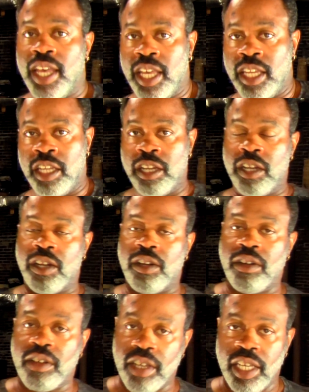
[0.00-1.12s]
And
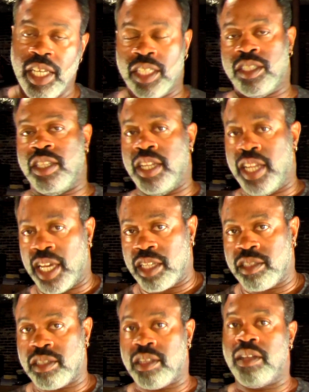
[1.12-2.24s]
here is the
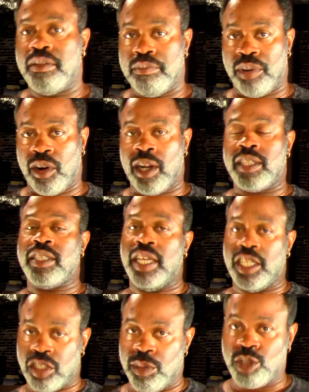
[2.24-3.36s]
next part that
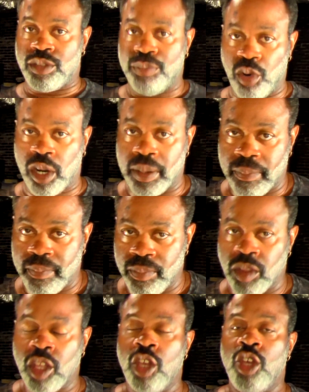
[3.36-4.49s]
is the most important.
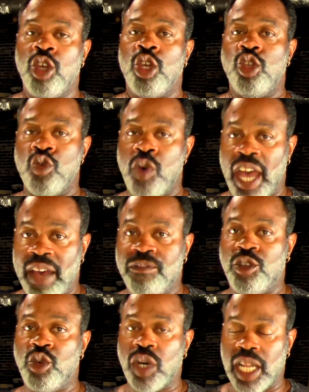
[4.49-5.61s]
You have
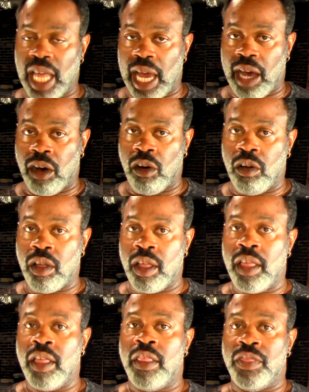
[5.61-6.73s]
to allow
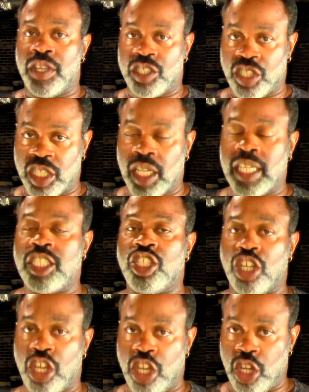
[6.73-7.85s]
the sealant to
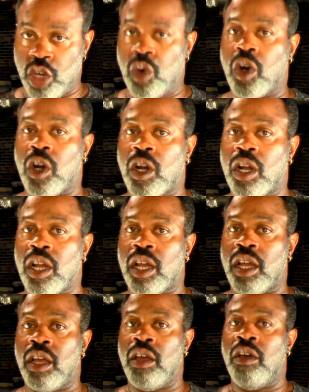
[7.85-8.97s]
cure
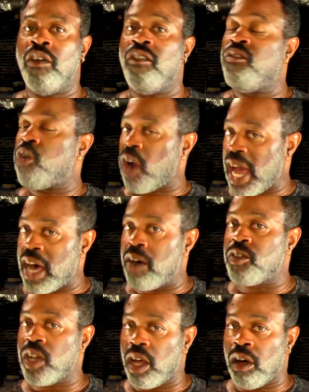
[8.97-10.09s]
for
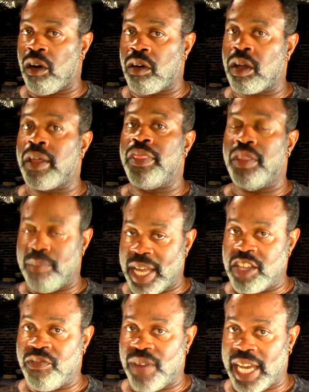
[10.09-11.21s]
however long the
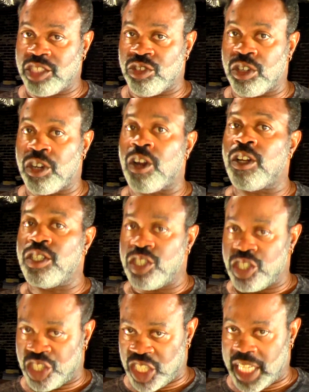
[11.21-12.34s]
manufacturer
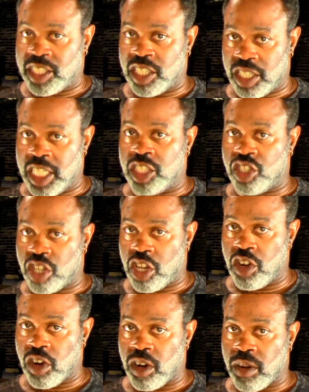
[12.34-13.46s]
says it needs to
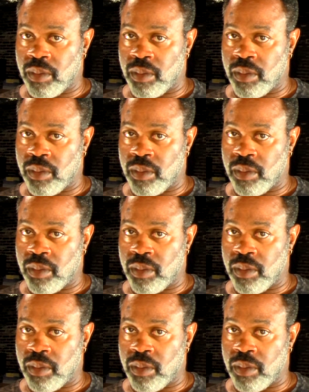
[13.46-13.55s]
cure.